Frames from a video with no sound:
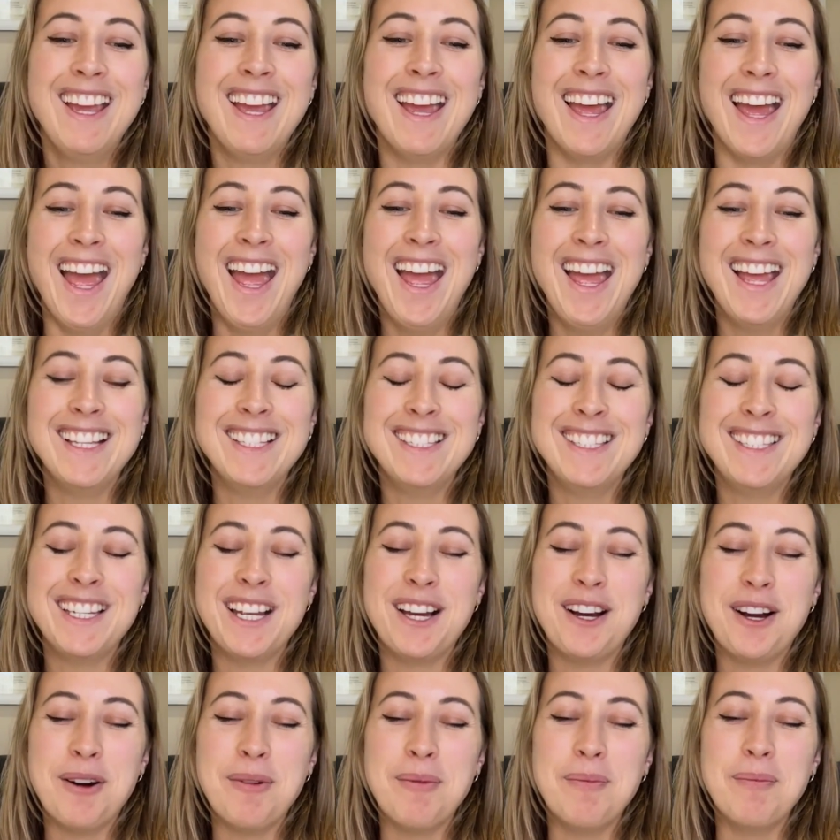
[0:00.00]
And
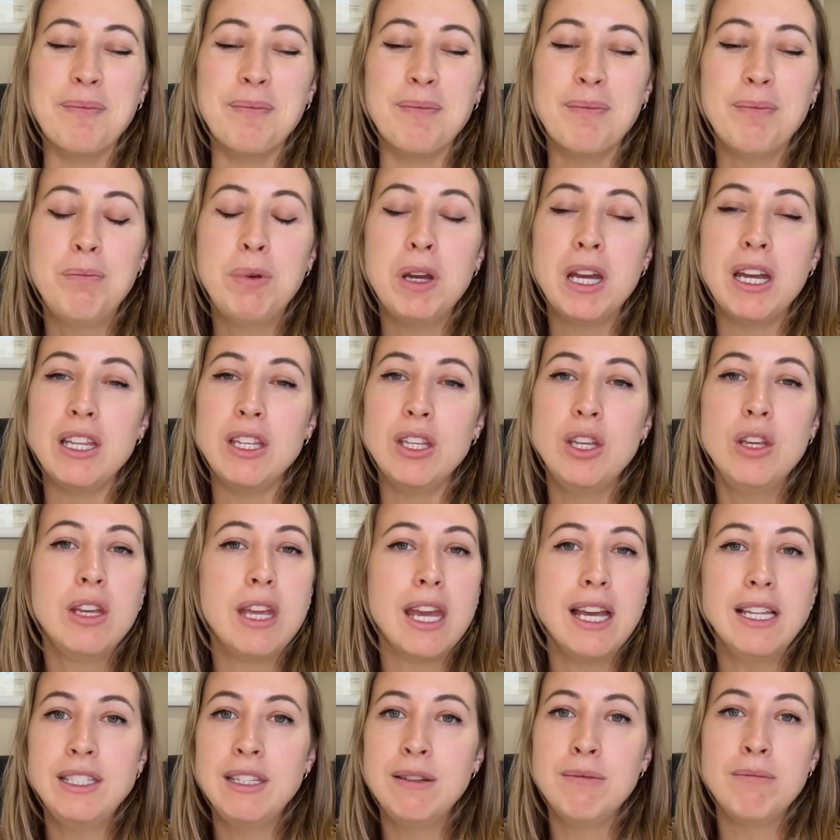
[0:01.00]
but you
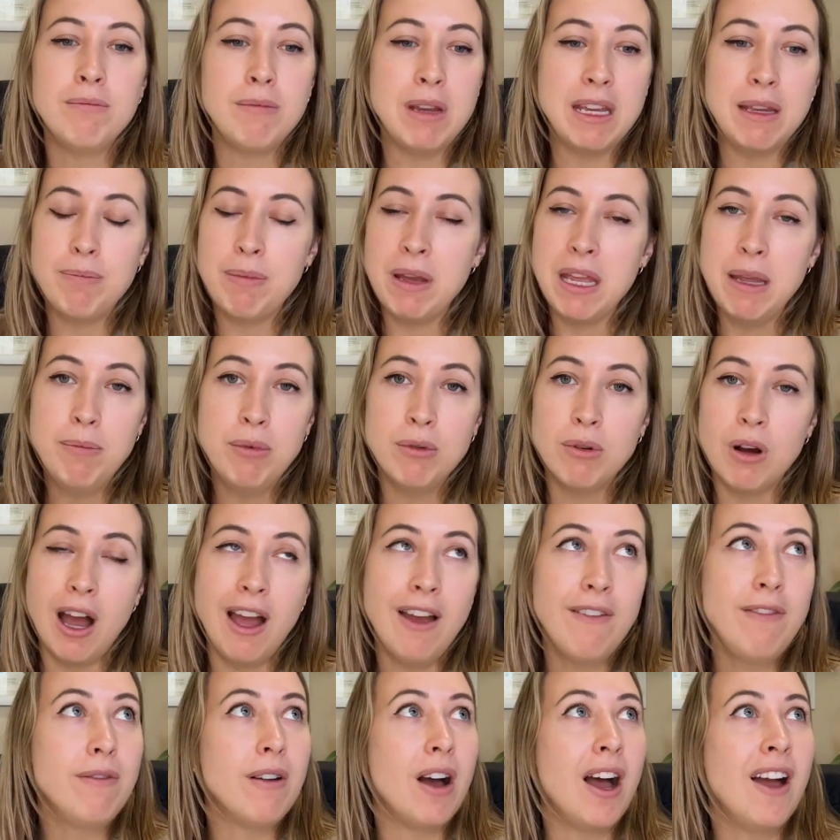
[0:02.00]
get to meet people.
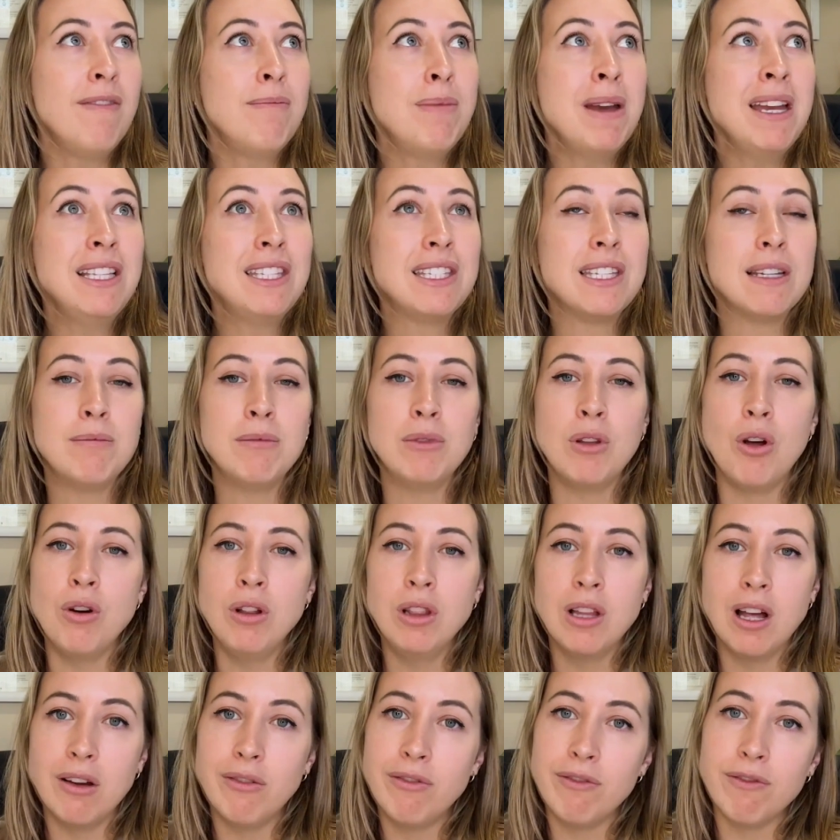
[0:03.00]
I've made some
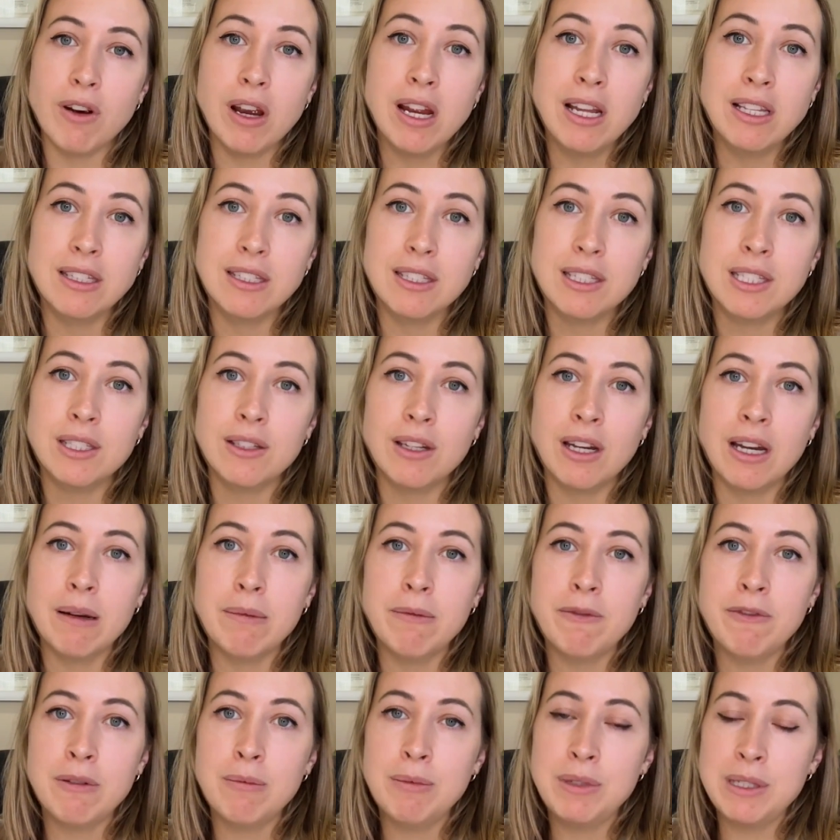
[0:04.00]
long-life friends
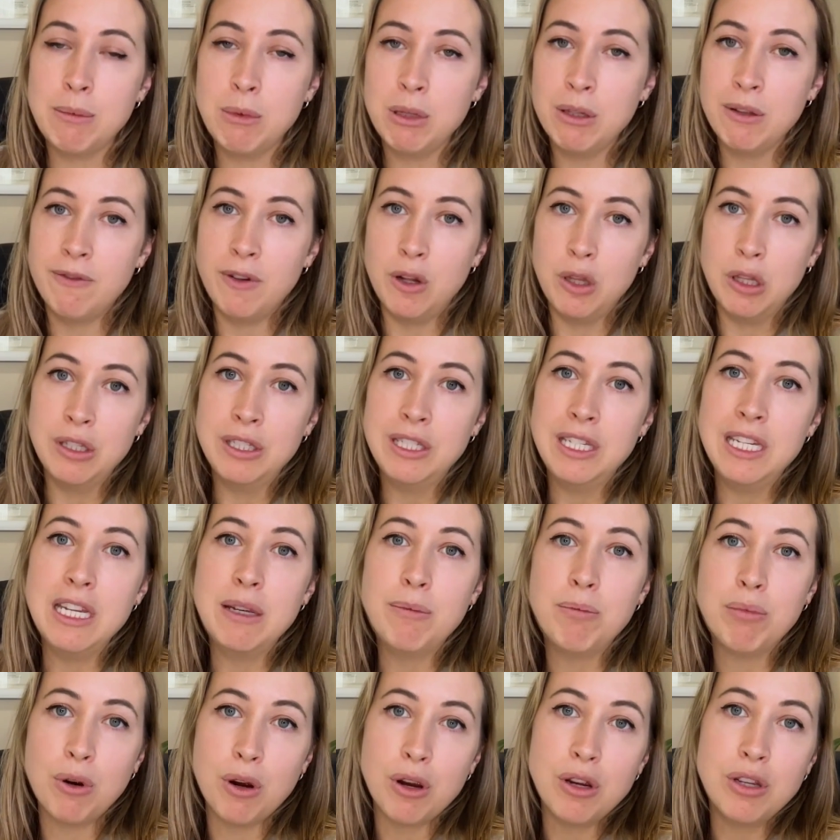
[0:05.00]
from some of the volunteer
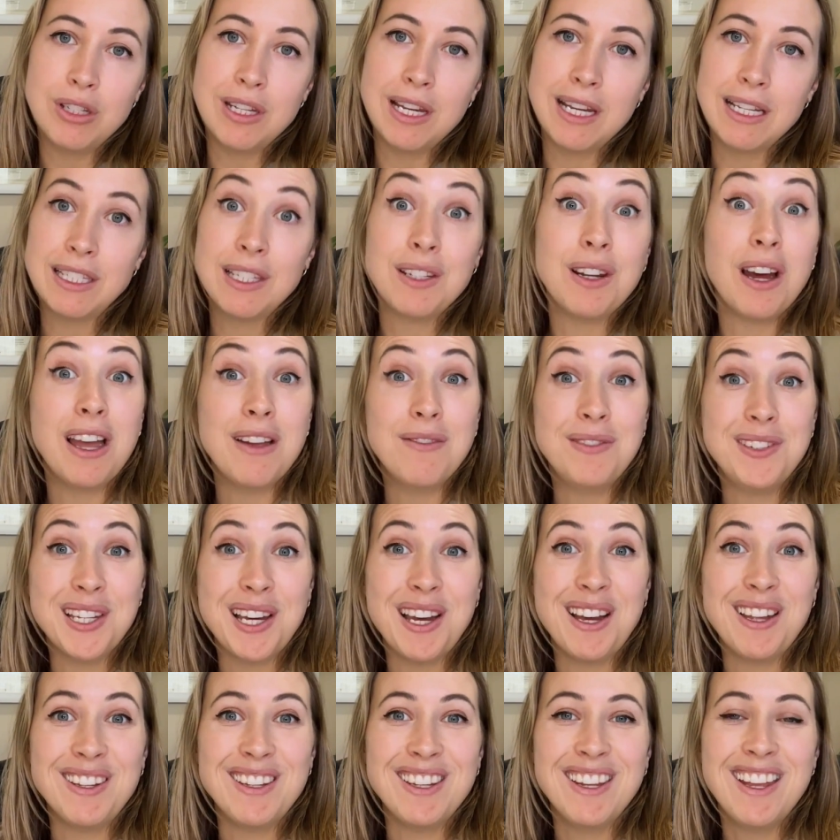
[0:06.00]
projects that I have
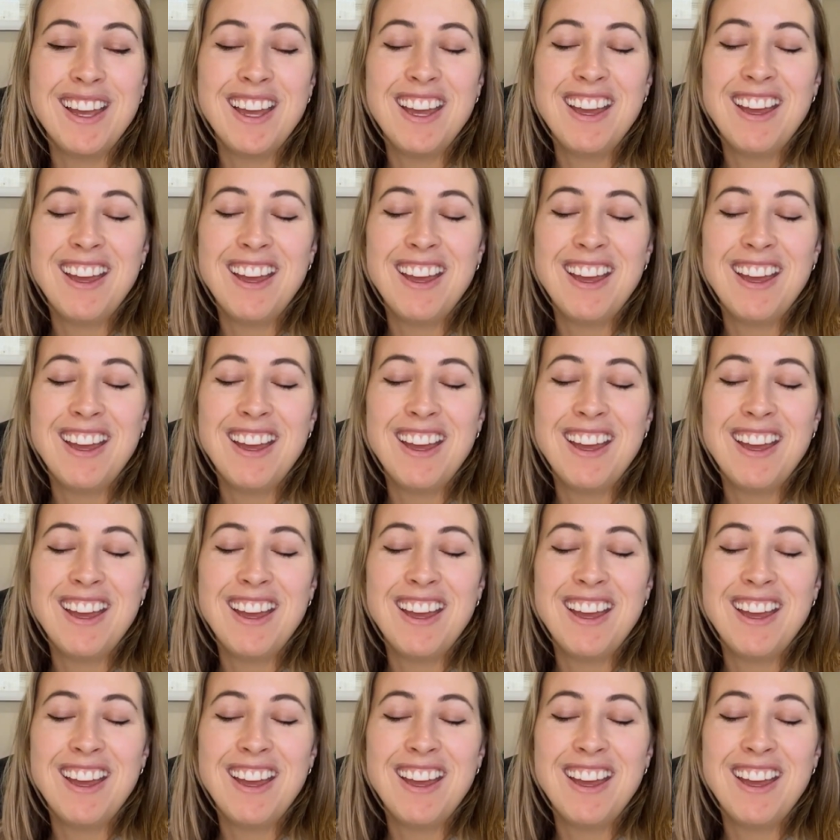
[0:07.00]
done.